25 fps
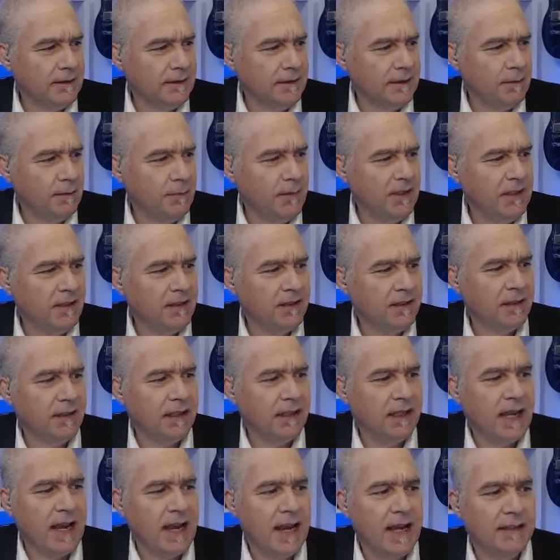
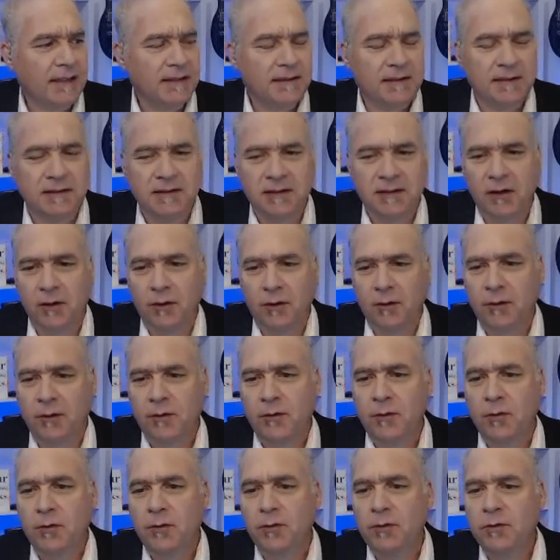immediately asks,
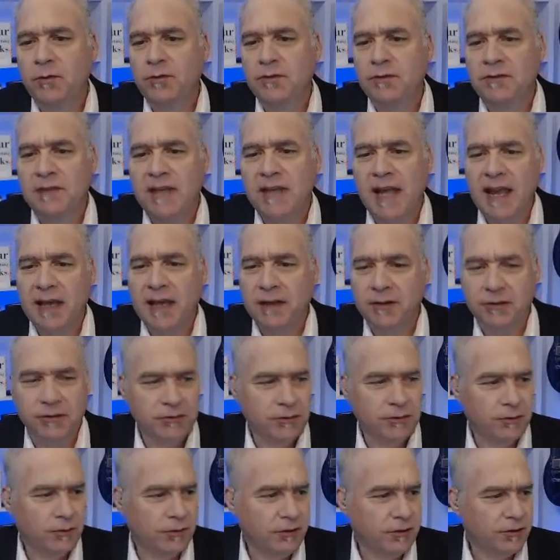who
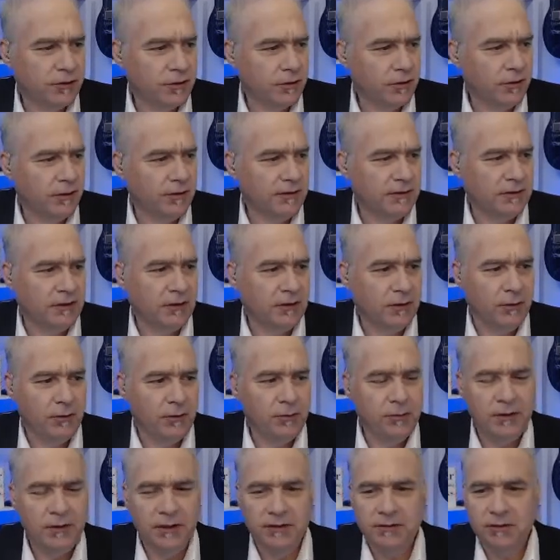handles your insurance?
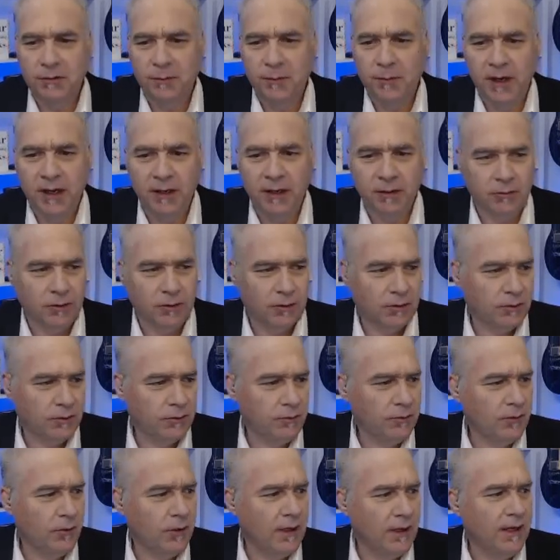Who does your payroll?
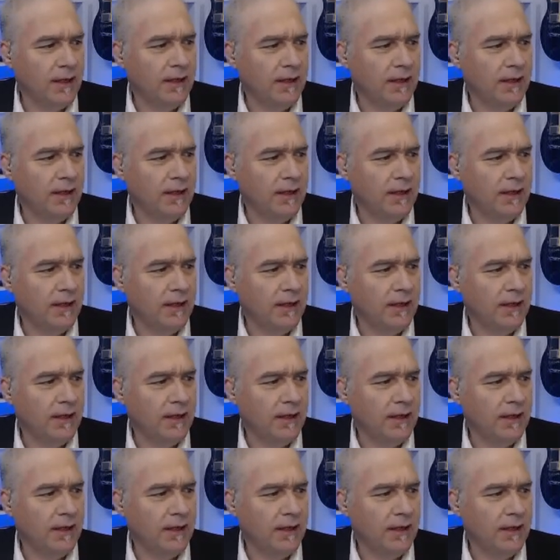Who,